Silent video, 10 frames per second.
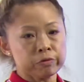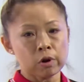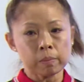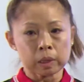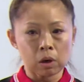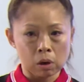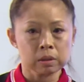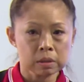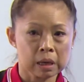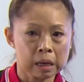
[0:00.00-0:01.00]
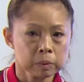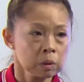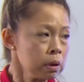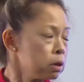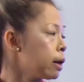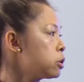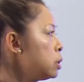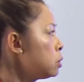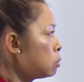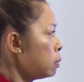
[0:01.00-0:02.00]
you form a concept, what you're
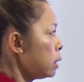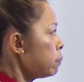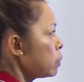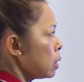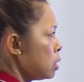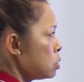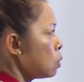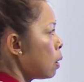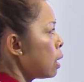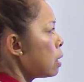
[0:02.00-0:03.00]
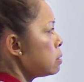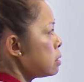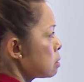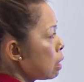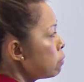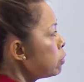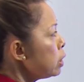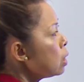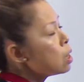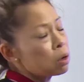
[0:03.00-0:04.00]
actually doing is you are
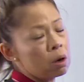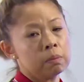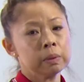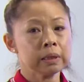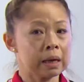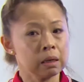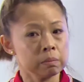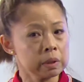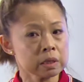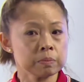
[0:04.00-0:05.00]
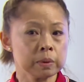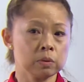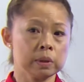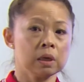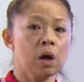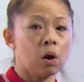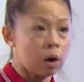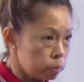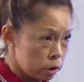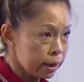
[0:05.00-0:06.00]
discovering common elements between
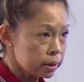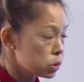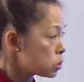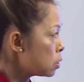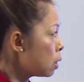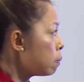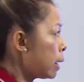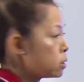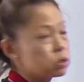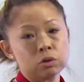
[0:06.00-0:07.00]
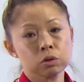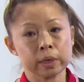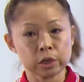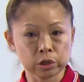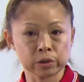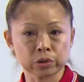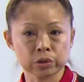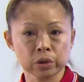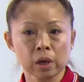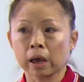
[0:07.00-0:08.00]
objects and
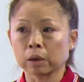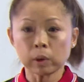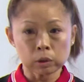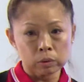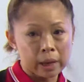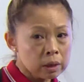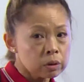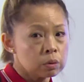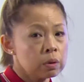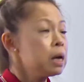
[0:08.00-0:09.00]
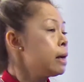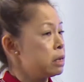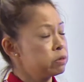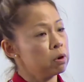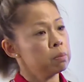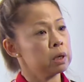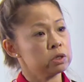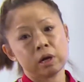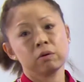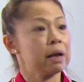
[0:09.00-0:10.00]
situations. And what you then do is form a
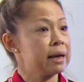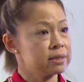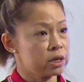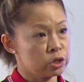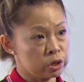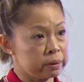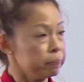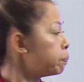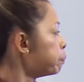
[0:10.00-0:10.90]
generalization.